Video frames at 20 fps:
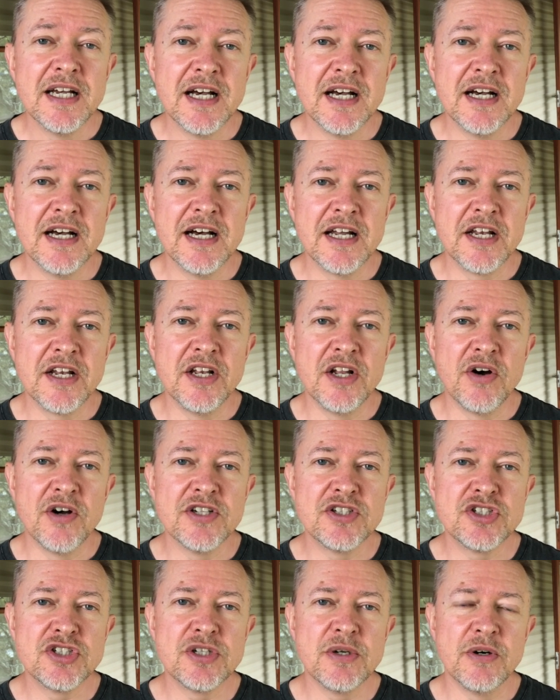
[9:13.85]
And
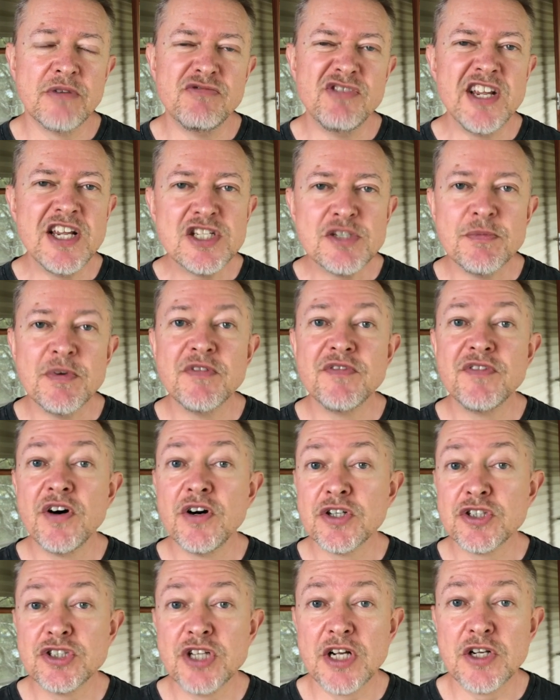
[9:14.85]
a reasonably
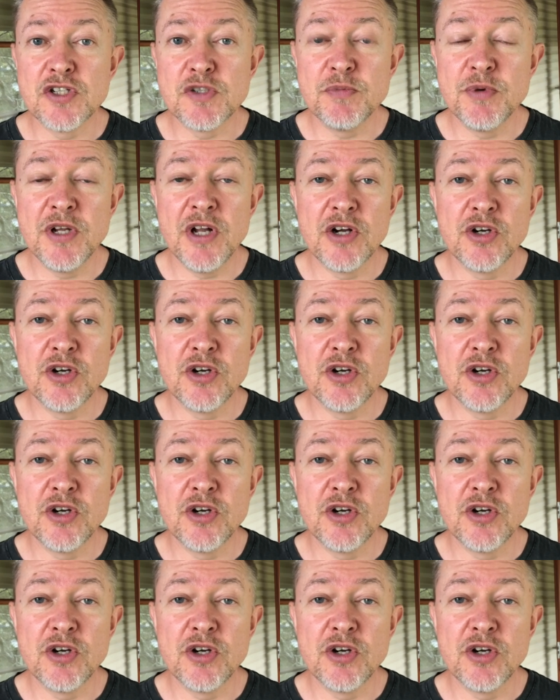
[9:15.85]
fast shutter speed.